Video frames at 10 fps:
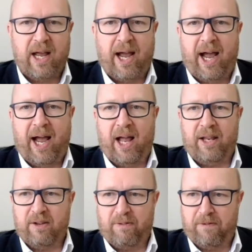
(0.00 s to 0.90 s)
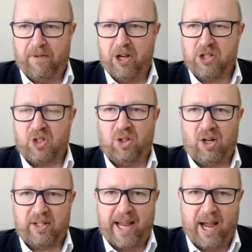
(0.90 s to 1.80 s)
uh, the first
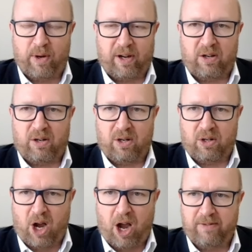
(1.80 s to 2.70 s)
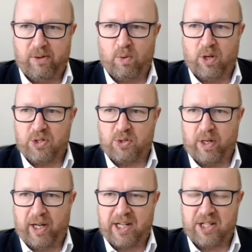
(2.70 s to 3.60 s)
lockdown when COVID was
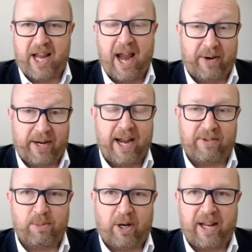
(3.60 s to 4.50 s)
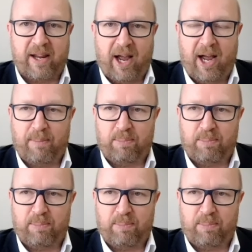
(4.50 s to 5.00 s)
really scaring everybody uh,